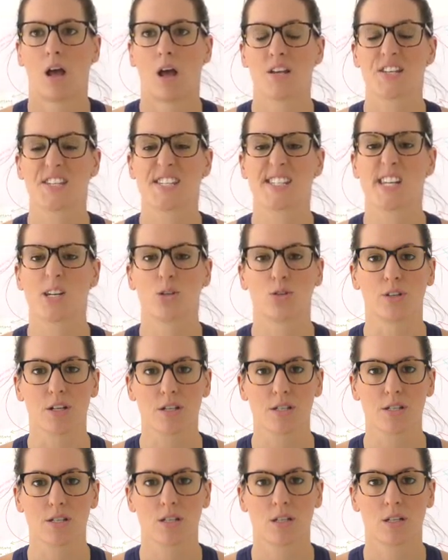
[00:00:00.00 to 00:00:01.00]

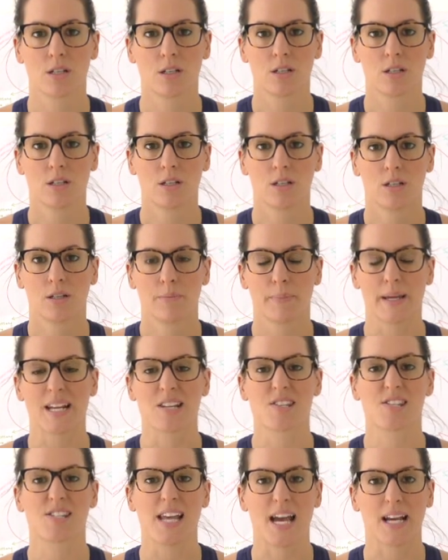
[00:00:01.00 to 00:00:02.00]
stillness, being
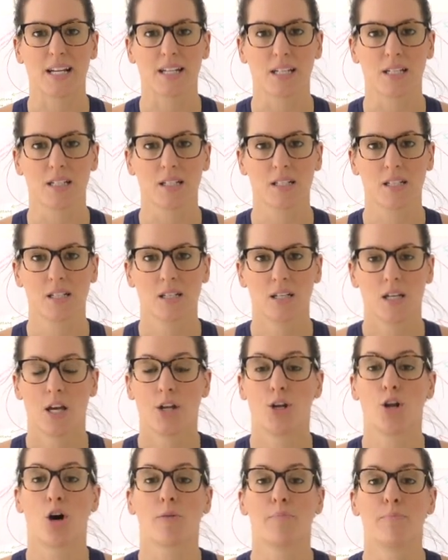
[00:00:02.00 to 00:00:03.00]
stagnant,
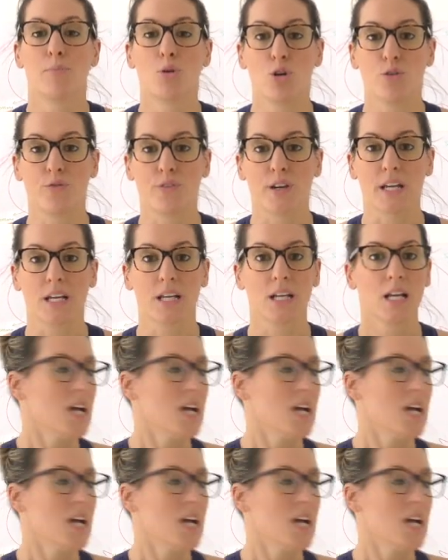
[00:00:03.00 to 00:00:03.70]
not moving,